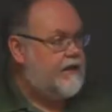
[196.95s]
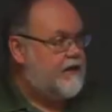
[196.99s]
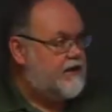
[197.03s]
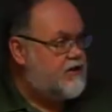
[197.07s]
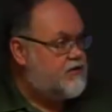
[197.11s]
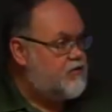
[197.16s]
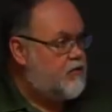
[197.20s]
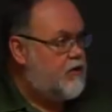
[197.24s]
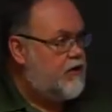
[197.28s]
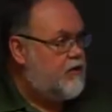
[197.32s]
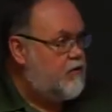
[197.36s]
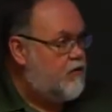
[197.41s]

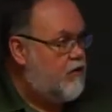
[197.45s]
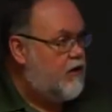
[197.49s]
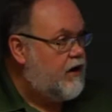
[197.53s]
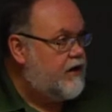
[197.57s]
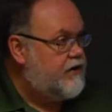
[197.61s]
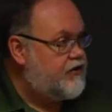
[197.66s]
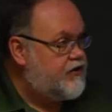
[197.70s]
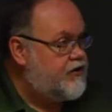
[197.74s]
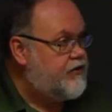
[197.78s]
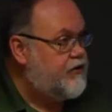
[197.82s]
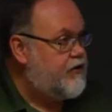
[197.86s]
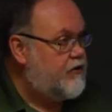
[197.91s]
is, we
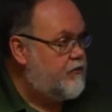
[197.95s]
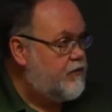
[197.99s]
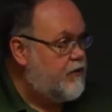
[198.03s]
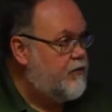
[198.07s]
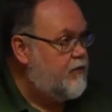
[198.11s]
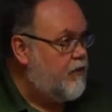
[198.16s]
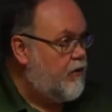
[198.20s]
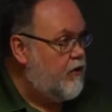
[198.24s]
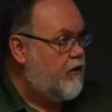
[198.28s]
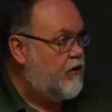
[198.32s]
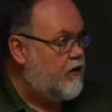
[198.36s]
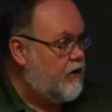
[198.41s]
want you to
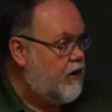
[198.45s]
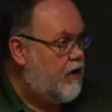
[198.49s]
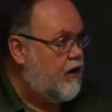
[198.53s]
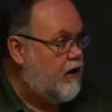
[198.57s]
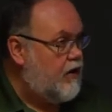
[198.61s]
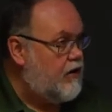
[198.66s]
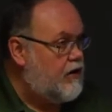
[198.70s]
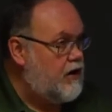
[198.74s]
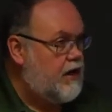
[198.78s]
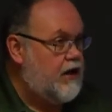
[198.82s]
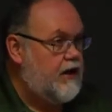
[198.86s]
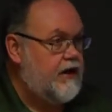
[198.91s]
report
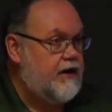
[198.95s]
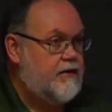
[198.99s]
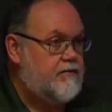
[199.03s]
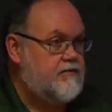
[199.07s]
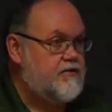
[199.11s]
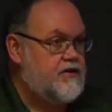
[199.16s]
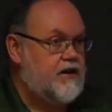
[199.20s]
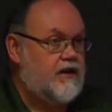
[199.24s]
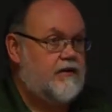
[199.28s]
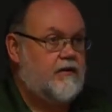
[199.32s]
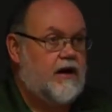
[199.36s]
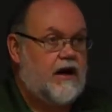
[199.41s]
all
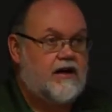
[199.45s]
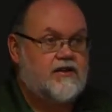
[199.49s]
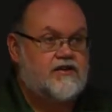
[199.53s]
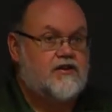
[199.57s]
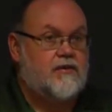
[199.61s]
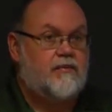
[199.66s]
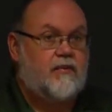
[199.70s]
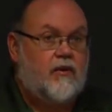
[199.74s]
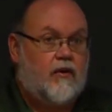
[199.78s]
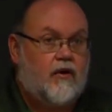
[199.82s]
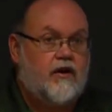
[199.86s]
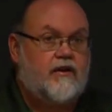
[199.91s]
claims, and I
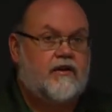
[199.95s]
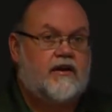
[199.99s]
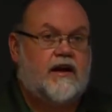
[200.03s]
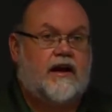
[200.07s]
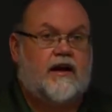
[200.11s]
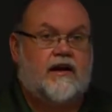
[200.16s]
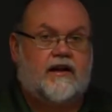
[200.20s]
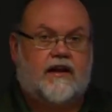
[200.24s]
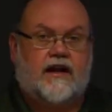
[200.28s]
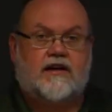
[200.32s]
support that.